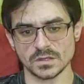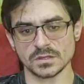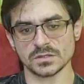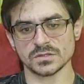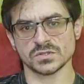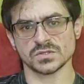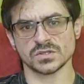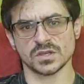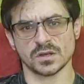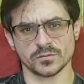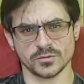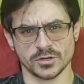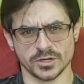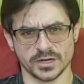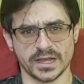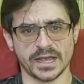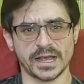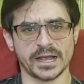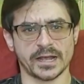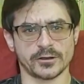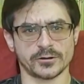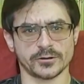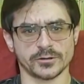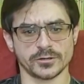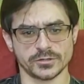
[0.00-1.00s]
Some are
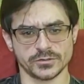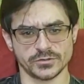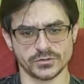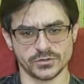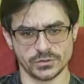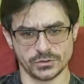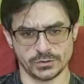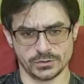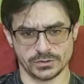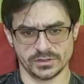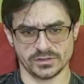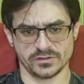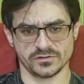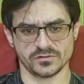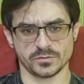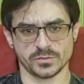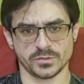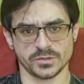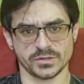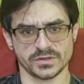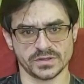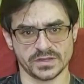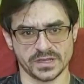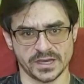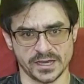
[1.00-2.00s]
counterintuitive,
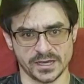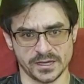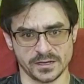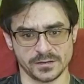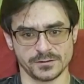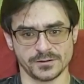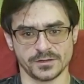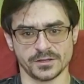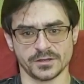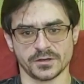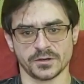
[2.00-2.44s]
but that,